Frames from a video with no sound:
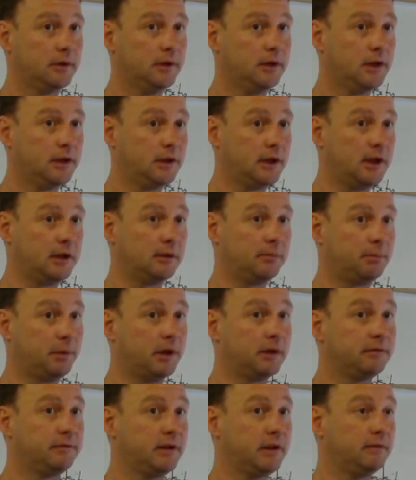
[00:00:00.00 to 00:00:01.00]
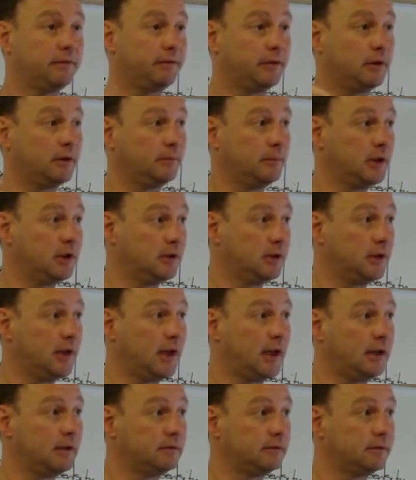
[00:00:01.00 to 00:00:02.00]
And then above E Fermi,
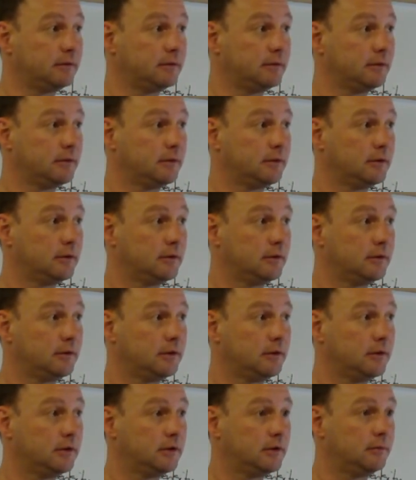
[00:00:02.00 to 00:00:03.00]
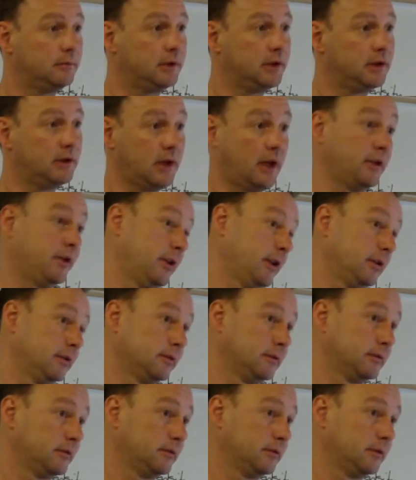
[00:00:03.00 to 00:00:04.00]
it'd be nothing.
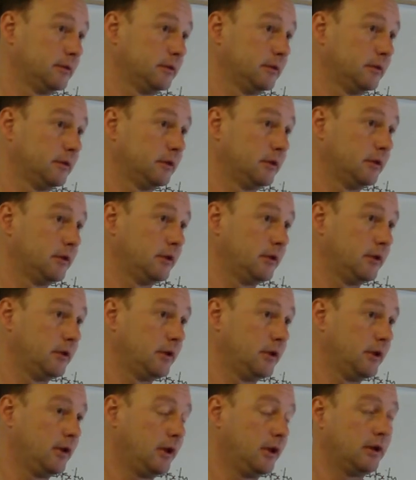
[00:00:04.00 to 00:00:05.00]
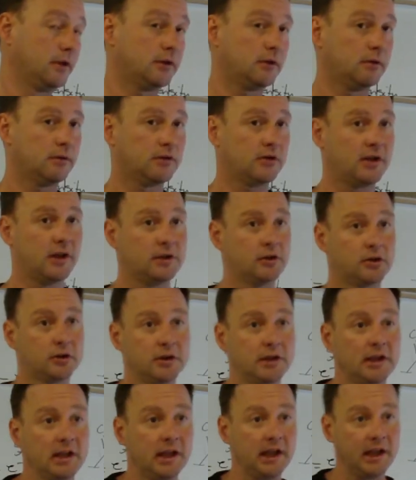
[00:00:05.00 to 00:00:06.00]
So
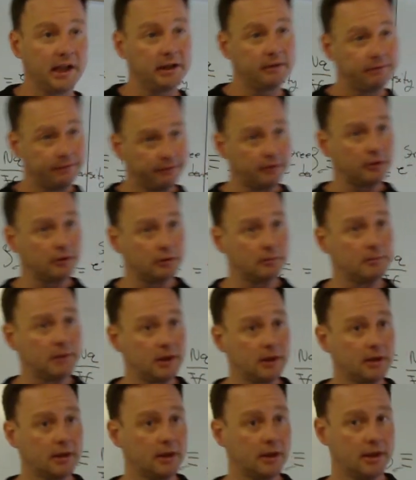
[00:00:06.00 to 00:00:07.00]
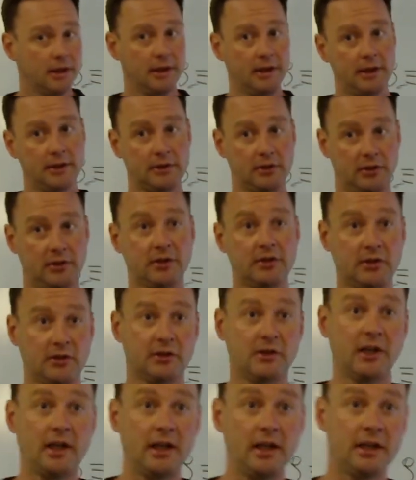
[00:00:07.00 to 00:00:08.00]
essentially, E Fermi is
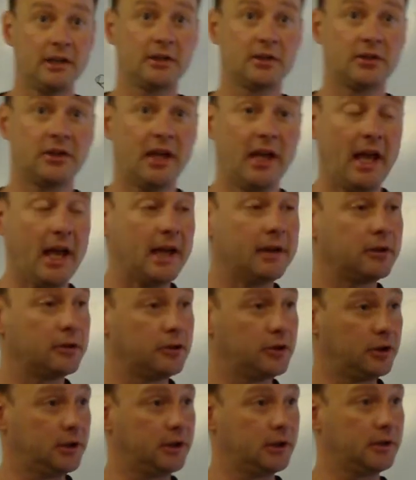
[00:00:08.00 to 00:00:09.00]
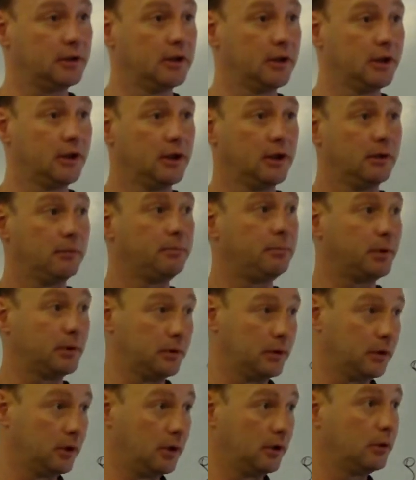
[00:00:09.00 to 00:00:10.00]
the energy
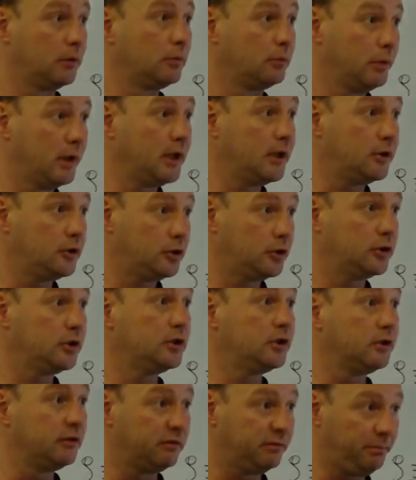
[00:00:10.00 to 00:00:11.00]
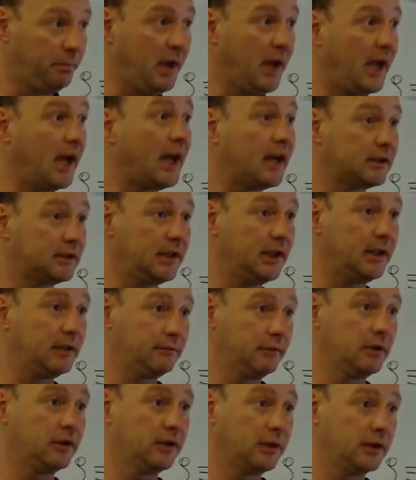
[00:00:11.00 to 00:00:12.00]
below which you've packed
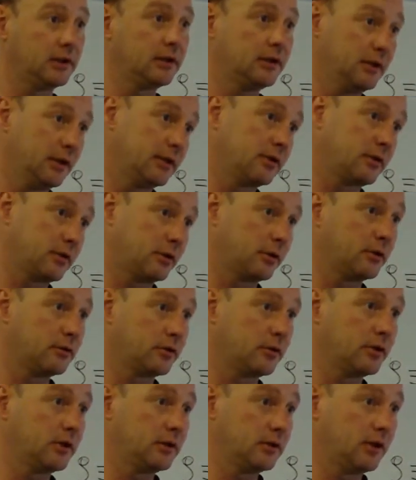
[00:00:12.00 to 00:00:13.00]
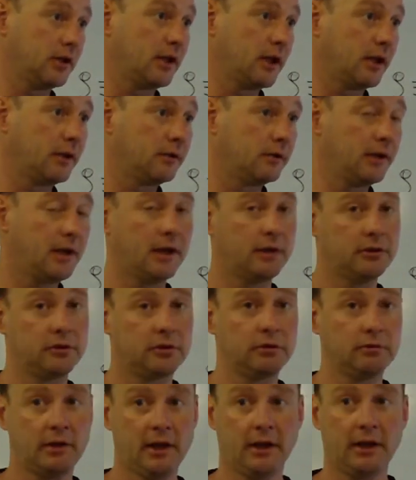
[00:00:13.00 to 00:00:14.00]
everything as closely together as
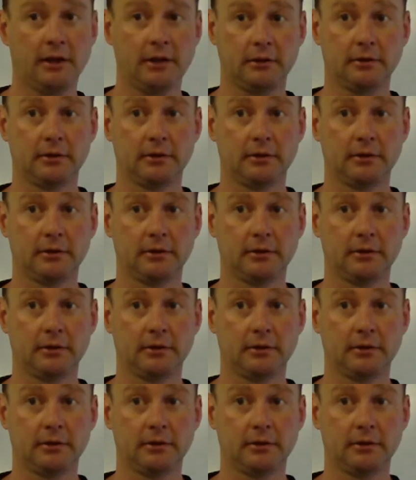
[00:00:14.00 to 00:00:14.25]
you can.